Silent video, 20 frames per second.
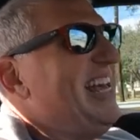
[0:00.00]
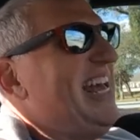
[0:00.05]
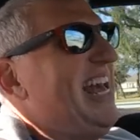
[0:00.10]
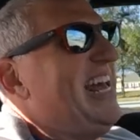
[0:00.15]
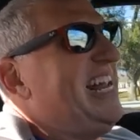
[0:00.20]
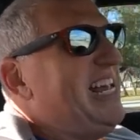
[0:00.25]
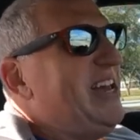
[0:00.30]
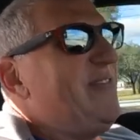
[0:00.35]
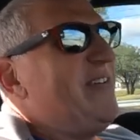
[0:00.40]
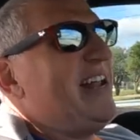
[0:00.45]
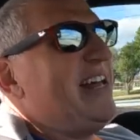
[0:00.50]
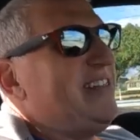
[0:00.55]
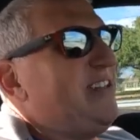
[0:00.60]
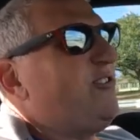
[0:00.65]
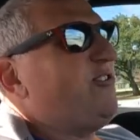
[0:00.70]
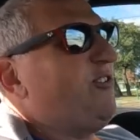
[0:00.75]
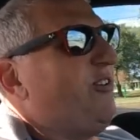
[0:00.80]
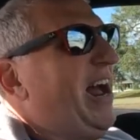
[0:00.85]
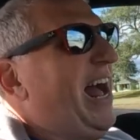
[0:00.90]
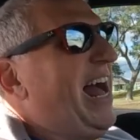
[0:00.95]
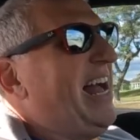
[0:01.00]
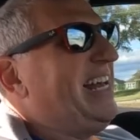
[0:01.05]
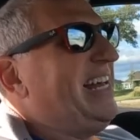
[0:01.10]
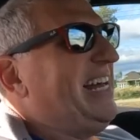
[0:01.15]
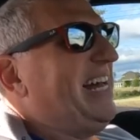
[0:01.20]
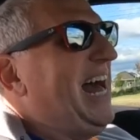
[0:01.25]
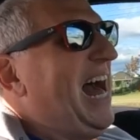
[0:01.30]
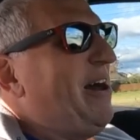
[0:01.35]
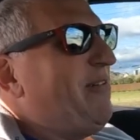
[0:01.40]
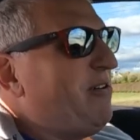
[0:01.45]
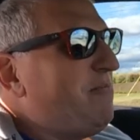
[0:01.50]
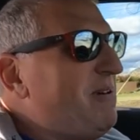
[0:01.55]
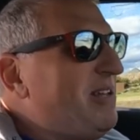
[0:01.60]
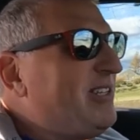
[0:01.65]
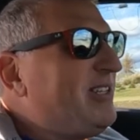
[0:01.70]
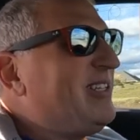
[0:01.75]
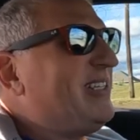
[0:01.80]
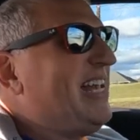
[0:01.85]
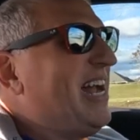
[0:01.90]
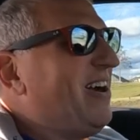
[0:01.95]
And even on the track, I would be
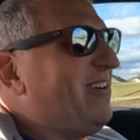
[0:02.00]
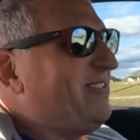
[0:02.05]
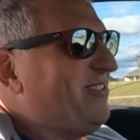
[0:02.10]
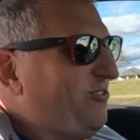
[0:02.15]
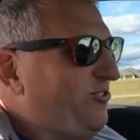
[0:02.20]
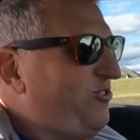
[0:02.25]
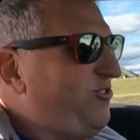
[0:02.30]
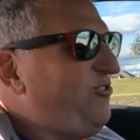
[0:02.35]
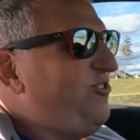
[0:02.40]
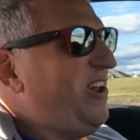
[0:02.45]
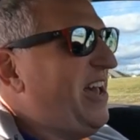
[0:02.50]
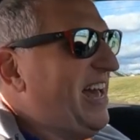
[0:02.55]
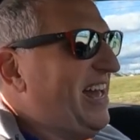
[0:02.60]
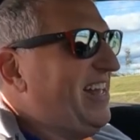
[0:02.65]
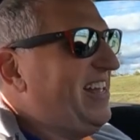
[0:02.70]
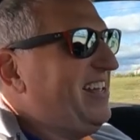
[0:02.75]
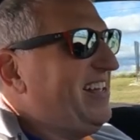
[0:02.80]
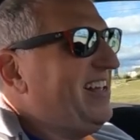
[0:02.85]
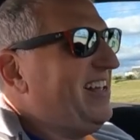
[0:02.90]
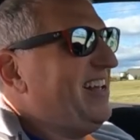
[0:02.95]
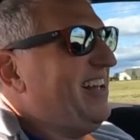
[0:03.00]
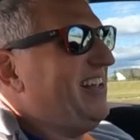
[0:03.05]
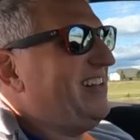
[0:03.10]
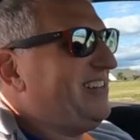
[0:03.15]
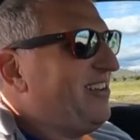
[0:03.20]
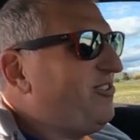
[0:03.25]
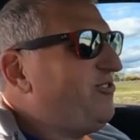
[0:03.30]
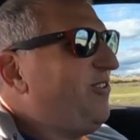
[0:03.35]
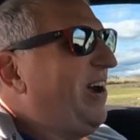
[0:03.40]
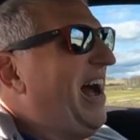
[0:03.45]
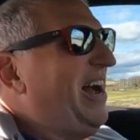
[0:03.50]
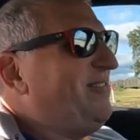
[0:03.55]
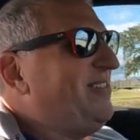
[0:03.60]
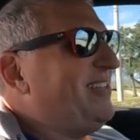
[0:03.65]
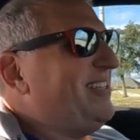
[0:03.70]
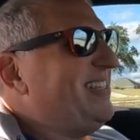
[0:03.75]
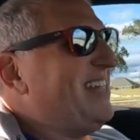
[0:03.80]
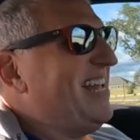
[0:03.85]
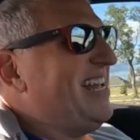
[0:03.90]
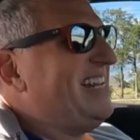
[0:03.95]
scared to shit to drive
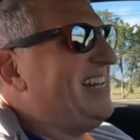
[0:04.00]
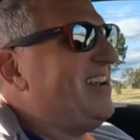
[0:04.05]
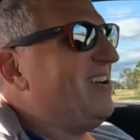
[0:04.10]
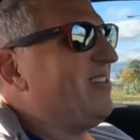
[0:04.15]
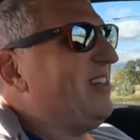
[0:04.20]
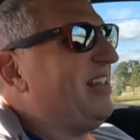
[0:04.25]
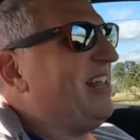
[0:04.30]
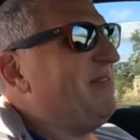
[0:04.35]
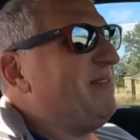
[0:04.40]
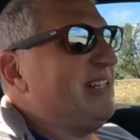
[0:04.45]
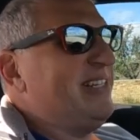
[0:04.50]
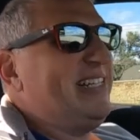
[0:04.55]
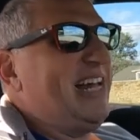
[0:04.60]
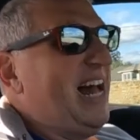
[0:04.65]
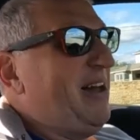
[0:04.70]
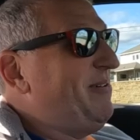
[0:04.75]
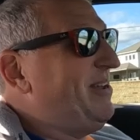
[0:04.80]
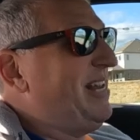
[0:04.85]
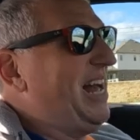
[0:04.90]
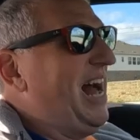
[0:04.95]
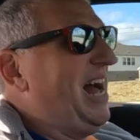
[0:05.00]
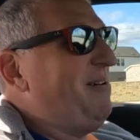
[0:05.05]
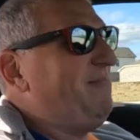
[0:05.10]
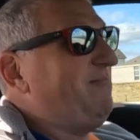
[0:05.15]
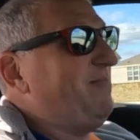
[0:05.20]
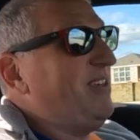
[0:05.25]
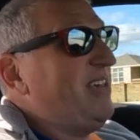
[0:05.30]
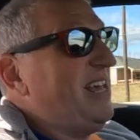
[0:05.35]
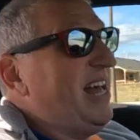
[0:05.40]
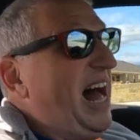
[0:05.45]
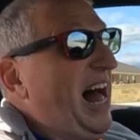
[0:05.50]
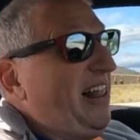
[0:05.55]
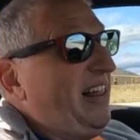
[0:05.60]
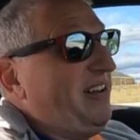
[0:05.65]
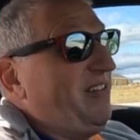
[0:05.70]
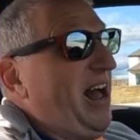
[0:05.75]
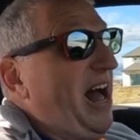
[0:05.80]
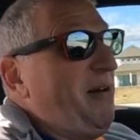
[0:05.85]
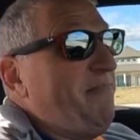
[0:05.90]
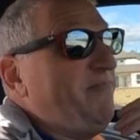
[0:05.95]
this thing near the limits. I mean,
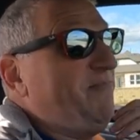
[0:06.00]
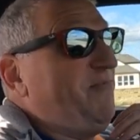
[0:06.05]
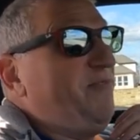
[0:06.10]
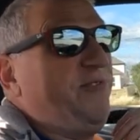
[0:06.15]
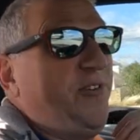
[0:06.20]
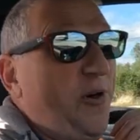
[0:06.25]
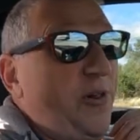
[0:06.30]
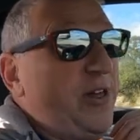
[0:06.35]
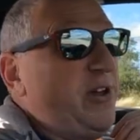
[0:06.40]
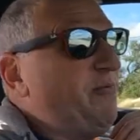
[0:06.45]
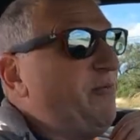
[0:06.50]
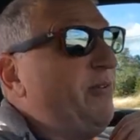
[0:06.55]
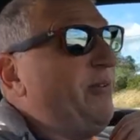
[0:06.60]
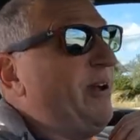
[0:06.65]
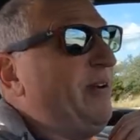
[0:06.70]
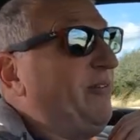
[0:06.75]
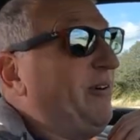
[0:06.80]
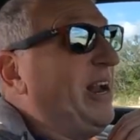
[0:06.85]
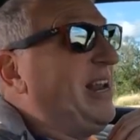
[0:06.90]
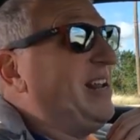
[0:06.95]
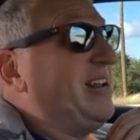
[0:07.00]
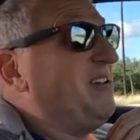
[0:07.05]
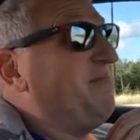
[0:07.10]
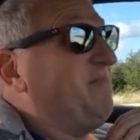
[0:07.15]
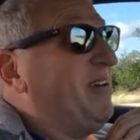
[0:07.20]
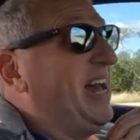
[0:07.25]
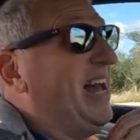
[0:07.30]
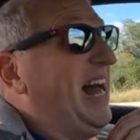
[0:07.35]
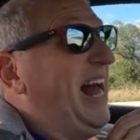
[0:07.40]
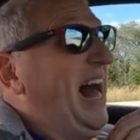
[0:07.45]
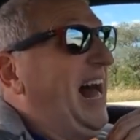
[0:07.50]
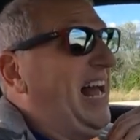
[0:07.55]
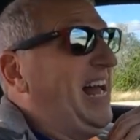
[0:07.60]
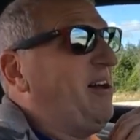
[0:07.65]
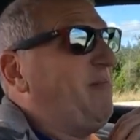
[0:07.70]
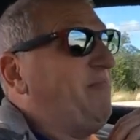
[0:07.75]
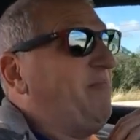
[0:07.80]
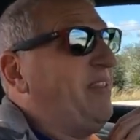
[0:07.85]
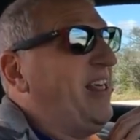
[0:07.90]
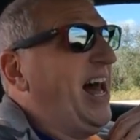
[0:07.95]
I'm fully ready to admit, I
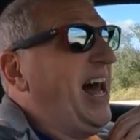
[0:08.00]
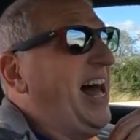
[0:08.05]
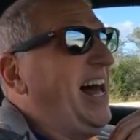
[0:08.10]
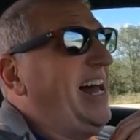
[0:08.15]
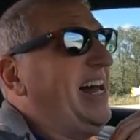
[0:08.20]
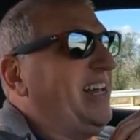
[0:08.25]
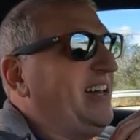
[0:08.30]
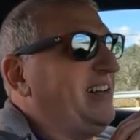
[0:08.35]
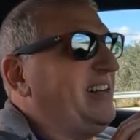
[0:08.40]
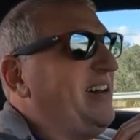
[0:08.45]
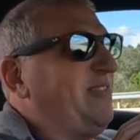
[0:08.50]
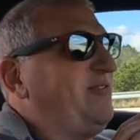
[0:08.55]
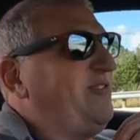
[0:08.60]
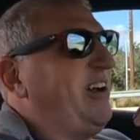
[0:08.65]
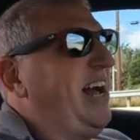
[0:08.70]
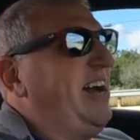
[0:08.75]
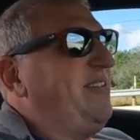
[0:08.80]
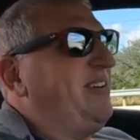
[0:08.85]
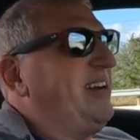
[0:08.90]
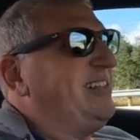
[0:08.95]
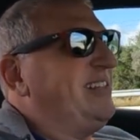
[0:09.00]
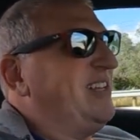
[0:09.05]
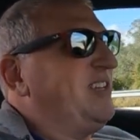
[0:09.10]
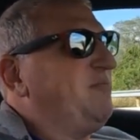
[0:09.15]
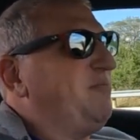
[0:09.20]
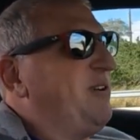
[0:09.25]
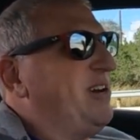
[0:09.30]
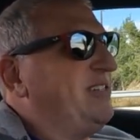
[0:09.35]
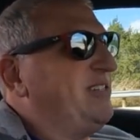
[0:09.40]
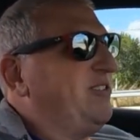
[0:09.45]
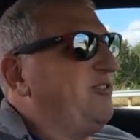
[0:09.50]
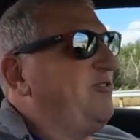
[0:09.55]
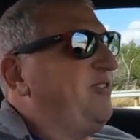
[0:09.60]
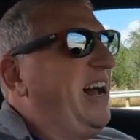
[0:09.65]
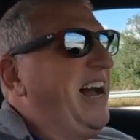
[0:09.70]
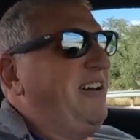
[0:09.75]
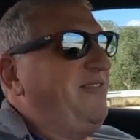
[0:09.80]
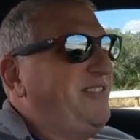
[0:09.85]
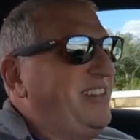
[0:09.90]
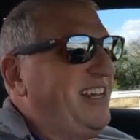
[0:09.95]
am not a good enough driver at this point to
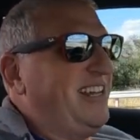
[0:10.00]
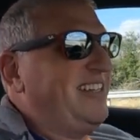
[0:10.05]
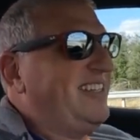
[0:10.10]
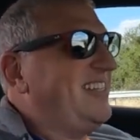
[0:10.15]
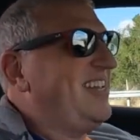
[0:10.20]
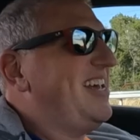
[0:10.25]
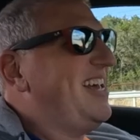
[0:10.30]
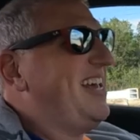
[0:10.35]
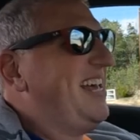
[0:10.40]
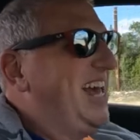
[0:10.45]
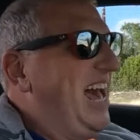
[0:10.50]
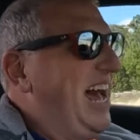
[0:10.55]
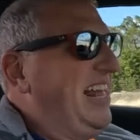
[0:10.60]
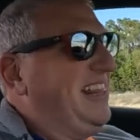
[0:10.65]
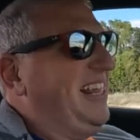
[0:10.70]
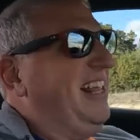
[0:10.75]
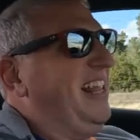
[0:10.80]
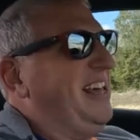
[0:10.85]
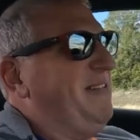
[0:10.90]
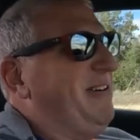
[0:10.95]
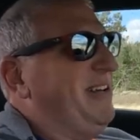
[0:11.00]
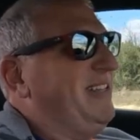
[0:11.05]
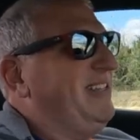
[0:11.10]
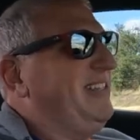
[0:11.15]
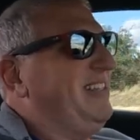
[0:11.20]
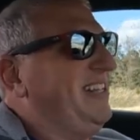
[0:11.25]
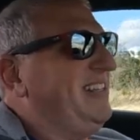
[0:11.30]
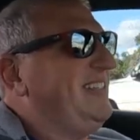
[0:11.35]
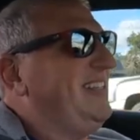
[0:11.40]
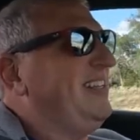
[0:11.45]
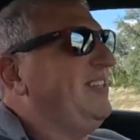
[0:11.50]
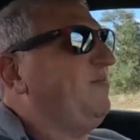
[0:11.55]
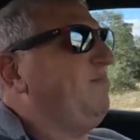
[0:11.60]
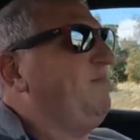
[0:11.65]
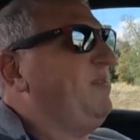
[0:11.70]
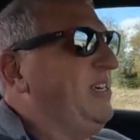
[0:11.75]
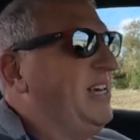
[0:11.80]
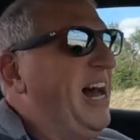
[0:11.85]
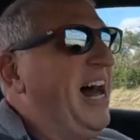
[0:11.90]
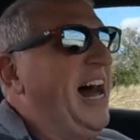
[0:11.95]
drive this at the limits. This is
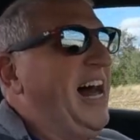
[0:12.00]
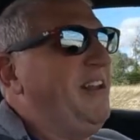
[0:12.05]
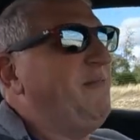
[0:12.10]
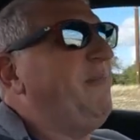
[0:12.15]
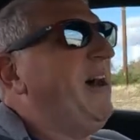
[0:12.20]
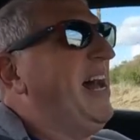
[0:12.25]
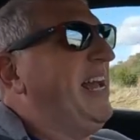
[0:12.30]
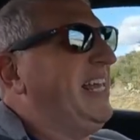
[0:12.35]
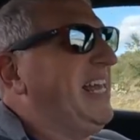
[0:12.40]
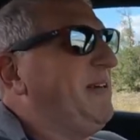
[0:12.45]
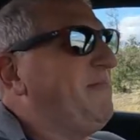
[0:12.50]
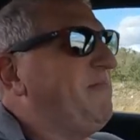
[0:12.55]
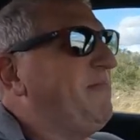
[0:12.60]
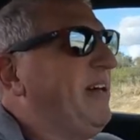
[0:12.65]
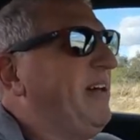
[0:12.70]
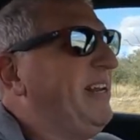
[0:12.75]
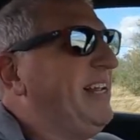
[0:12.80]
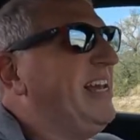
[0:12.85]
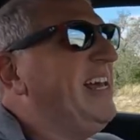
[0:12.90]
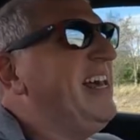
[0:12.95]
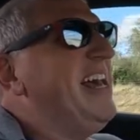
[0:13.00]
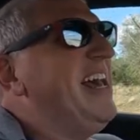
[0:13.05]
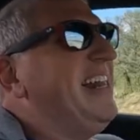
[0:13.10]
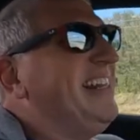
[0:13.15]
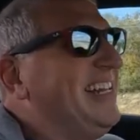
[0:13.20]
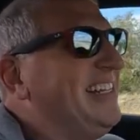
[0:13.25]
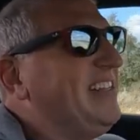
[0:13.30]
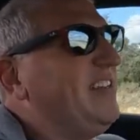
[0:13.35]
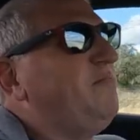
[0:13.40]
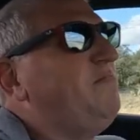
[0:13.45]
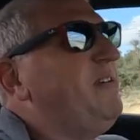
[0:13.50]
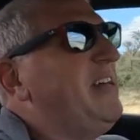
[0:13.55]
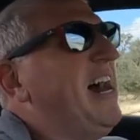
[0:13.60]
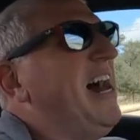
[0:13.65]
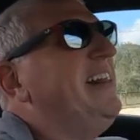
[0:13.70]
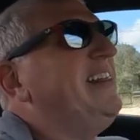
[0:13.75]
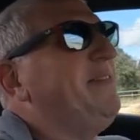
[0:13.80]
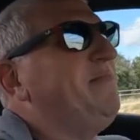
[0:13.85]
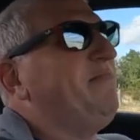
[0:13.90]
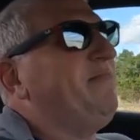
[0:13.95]
beyond my capability. This is
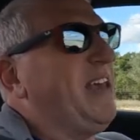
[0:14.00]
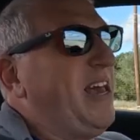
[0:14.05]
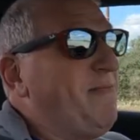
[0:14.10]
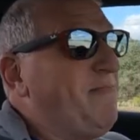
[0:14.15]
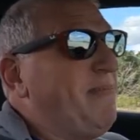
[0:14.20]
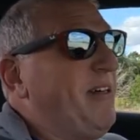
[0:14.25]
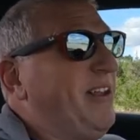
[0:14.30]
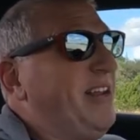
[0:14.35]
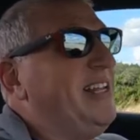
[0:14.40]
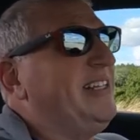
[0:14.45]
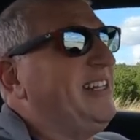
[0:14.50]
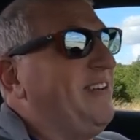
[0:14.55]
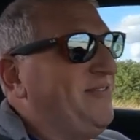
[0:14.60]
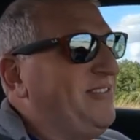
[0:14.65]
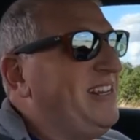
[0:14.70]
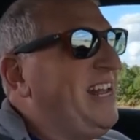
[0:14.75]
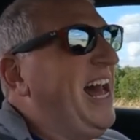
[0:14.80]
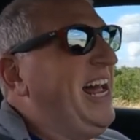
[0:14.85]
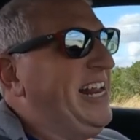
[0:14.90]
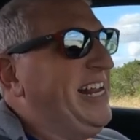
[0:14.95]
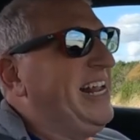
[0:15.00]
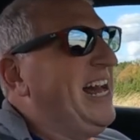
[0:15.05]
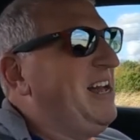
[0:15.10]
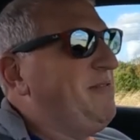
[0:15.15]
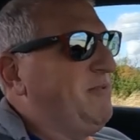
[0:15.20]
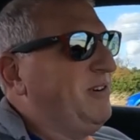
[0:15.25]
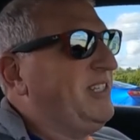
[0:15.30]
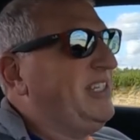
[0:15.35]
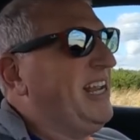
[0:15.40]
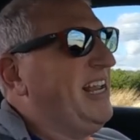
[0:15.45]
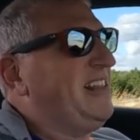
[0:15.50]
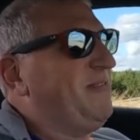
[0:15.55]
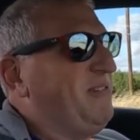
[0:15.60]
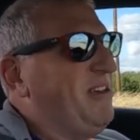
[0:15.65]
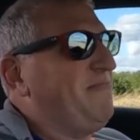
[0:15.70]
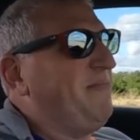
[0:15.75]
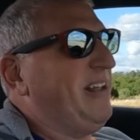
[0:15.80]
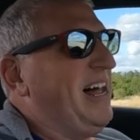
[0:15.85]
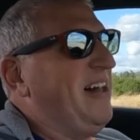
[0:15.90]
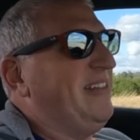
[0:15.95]
beyond the capabilities of 99% of the
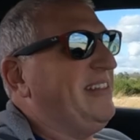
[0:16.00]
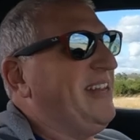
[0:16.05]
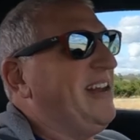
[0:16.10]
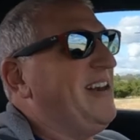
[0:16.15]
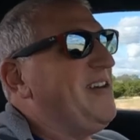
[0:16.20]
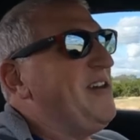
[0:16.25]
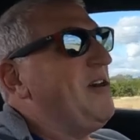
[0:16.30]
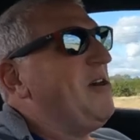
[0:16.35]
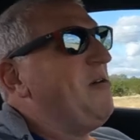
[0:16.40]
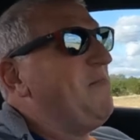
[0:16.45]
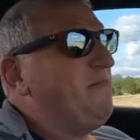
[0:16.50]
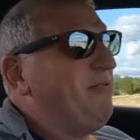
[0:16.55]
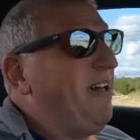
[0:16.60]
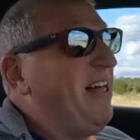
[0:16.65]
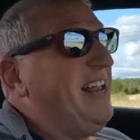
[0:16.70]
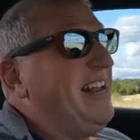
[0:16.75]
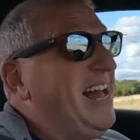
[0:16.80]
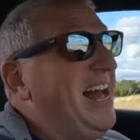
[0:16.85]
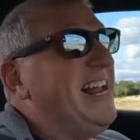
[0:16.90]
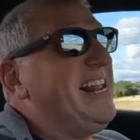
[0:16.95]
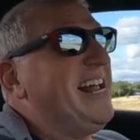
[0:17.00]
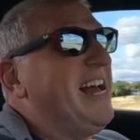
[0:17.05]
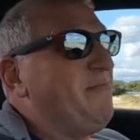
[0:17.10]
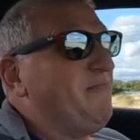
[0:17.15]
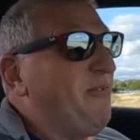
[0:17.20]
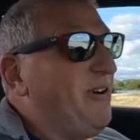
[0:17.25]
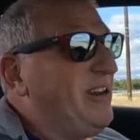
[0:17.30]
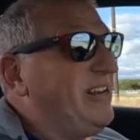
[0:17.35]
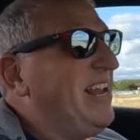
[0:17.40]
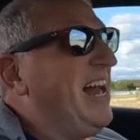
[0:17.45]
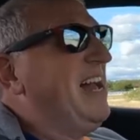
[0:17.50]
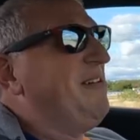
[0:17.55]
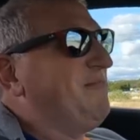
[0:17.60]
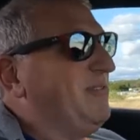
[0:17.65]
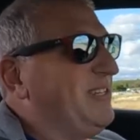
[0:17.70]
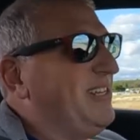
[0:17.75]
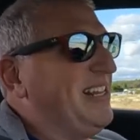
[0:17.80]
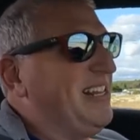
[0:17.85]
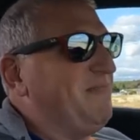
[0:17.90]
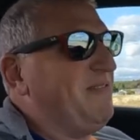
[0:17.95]
people out there, probably
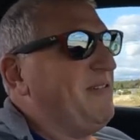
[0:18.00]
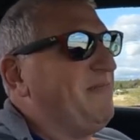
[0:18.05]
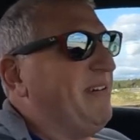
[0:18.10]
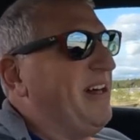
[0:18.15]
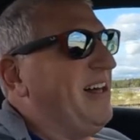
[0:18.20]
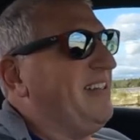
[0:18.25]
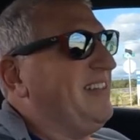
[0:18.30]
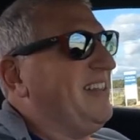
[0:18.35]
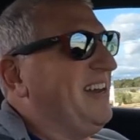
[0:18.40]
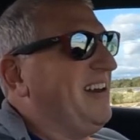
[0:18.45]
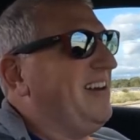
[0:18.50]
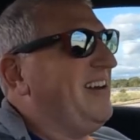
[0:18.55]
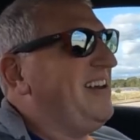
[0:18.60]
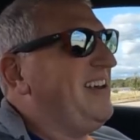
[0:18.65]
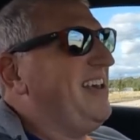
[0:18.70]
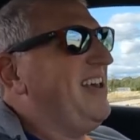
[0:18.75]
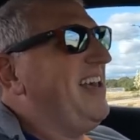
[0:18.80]
99.9% of the people out there.